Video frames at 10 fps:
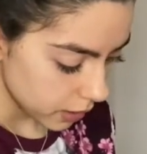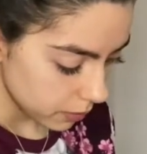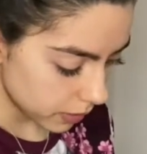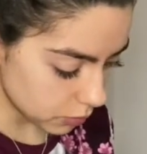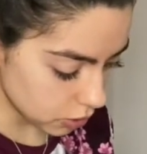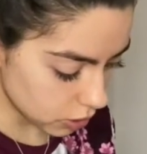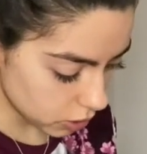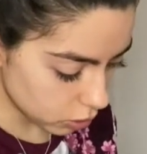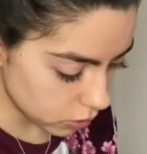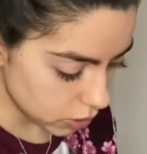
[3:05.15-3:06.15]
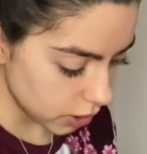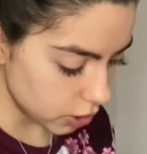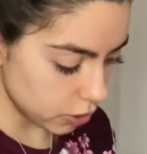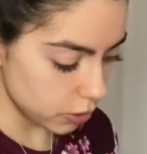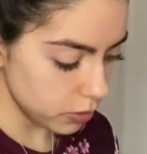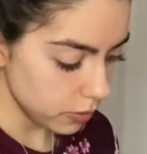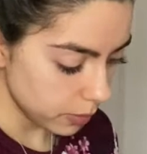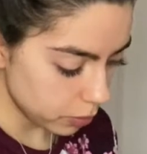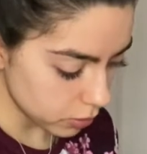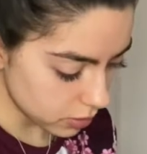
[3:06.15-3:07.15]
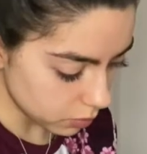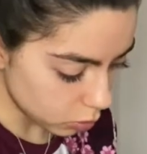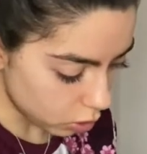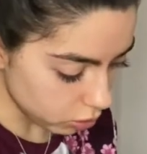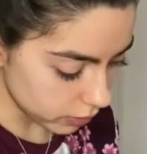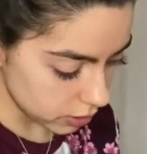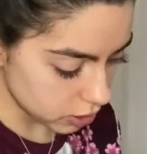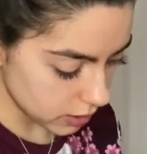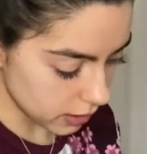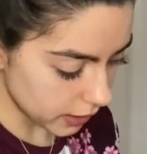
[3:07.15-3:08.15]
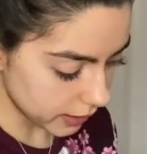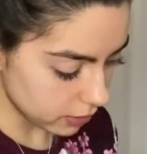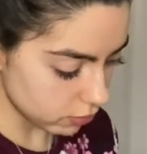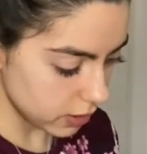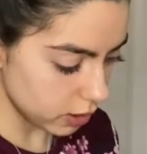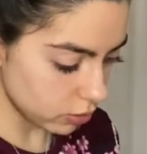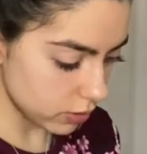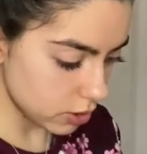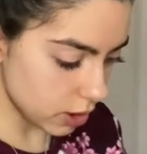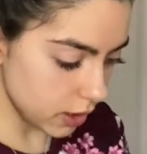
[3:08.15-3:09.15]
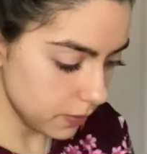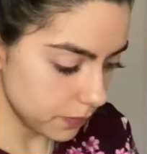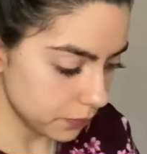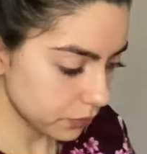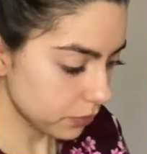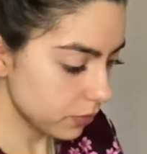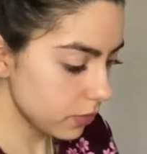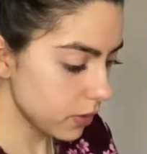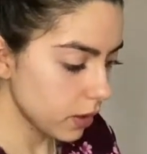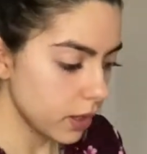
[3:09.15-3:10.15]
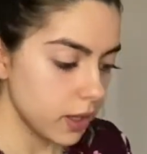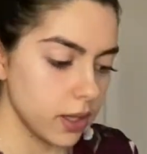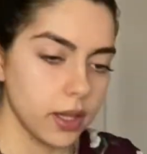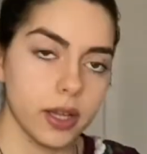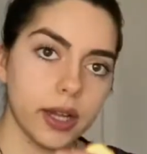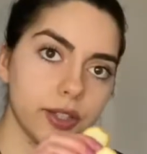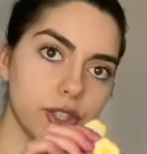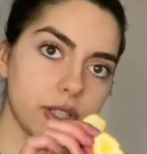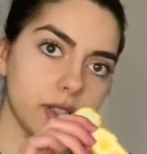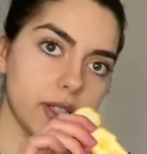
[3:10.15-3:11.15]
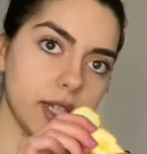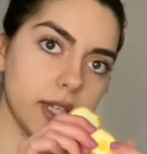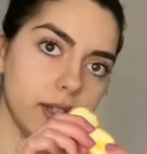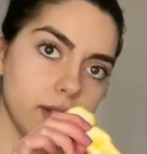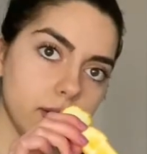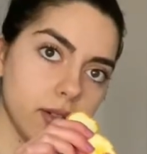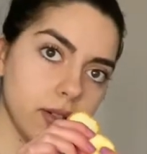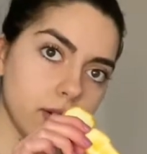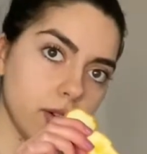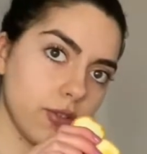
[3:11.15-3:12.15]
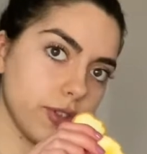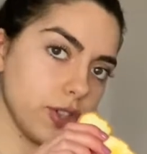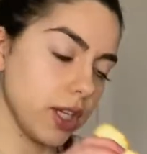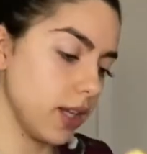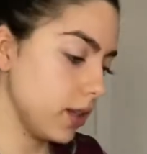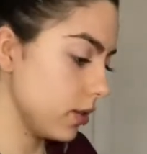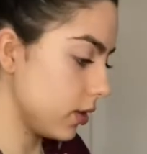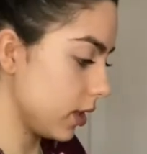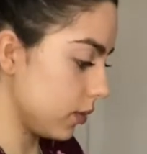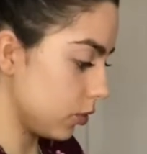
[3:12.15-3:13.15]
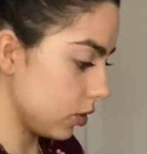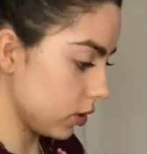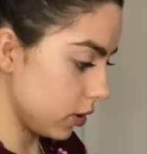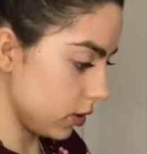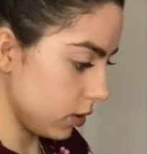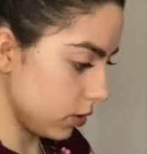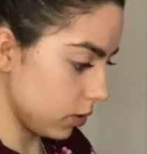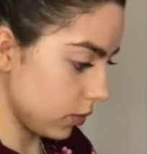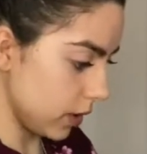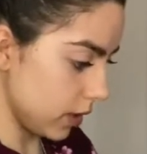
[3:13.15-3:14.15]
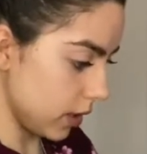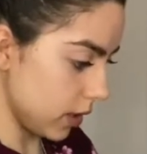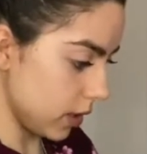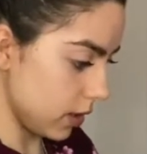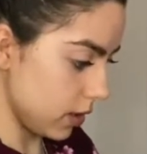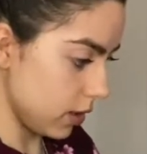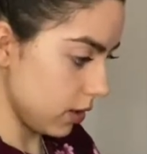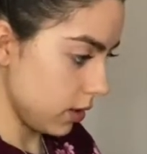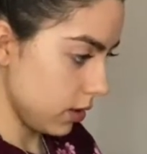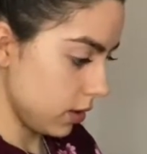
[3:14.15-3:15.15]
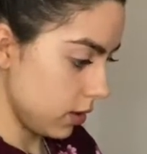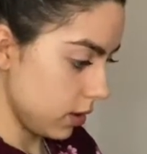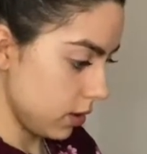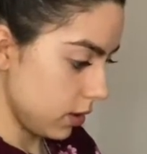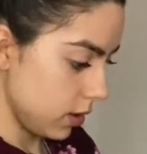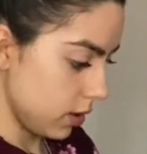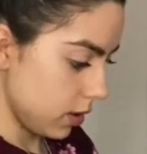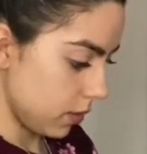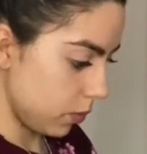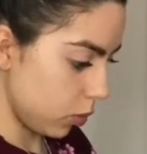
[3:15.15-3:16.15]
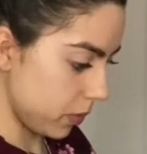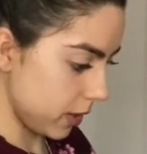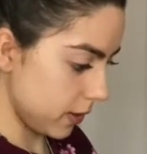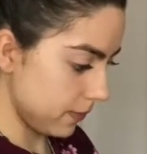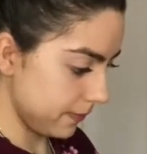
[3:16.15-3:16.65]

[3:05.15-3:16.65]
But I'm just going to continue, put some more orange because I like it really orangey. As you can see, orange here, so then I'm just going to squeeze it in and pop it in.